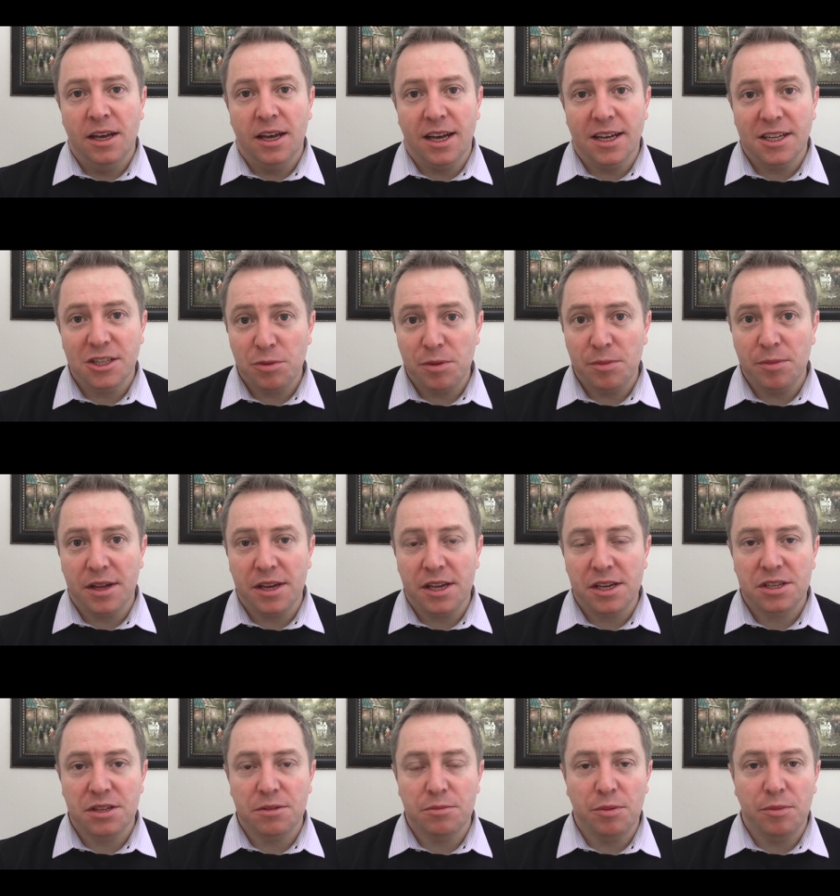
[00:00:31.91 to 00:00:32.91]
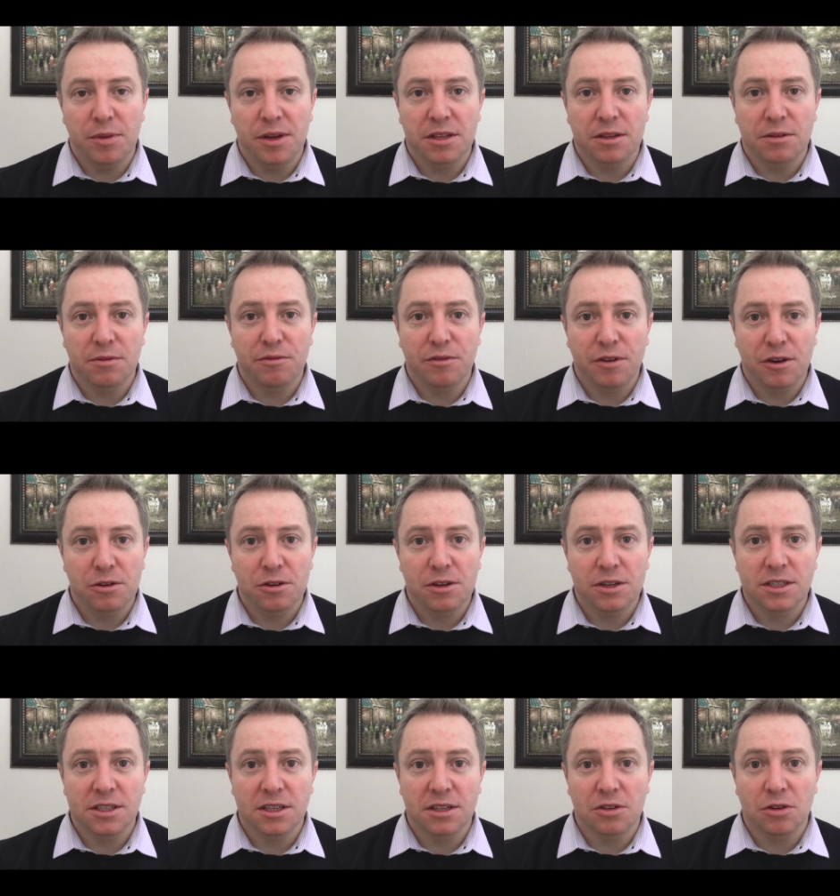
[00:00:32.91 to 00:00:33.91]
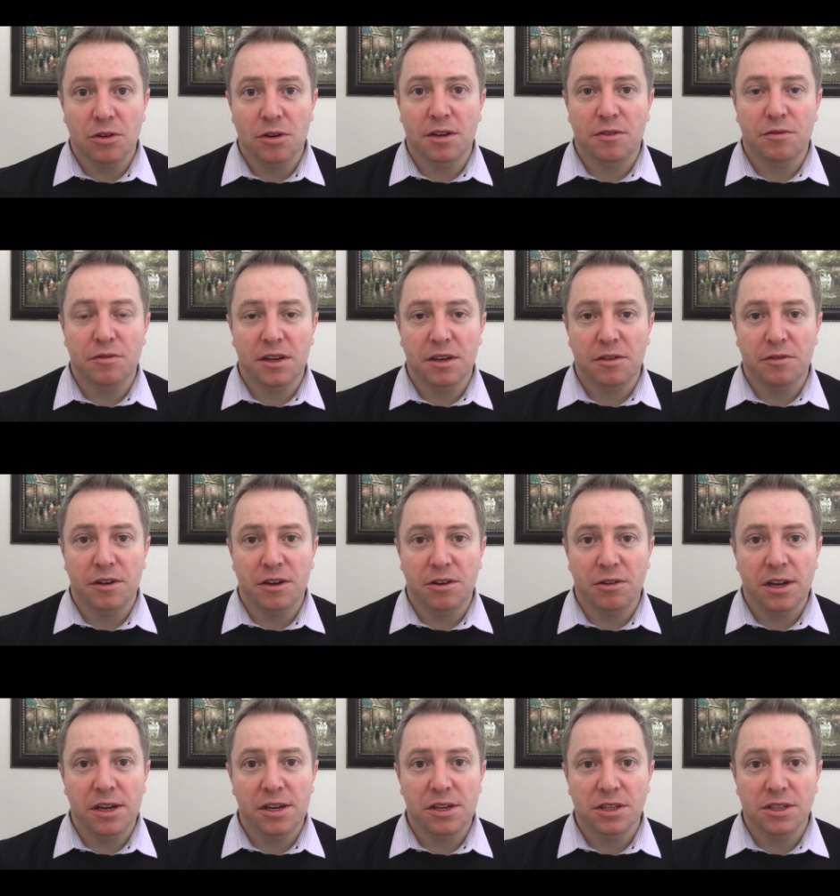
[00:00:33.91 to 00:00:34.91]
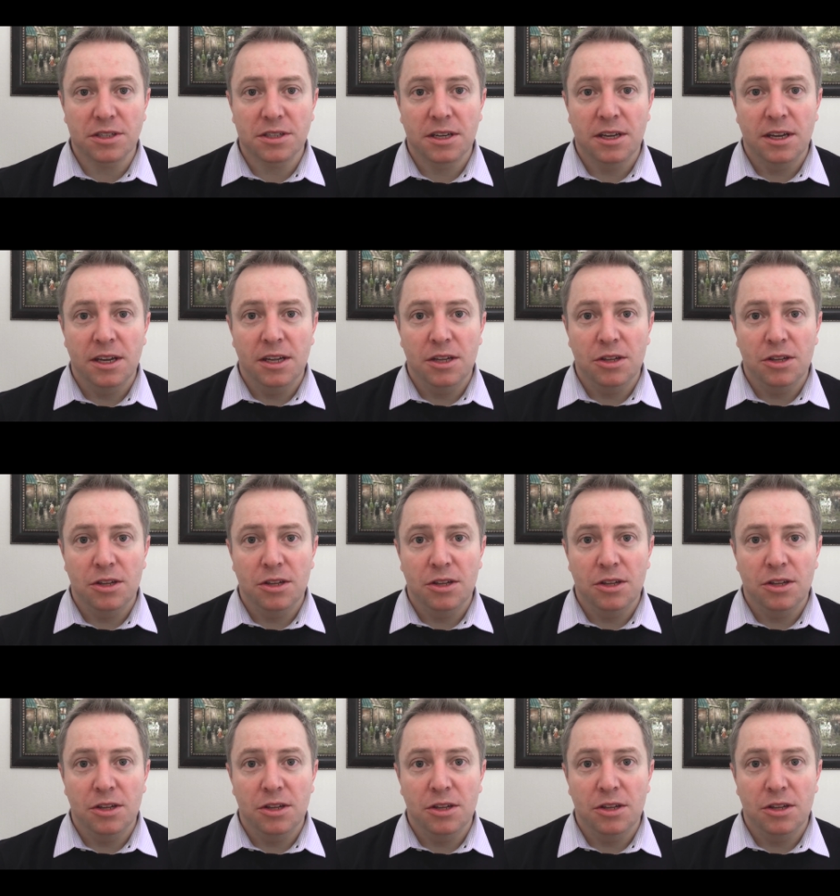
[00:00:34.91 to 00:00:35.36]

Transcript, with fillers: as we manage the Momentum Focus and Target Fund of Fund ranges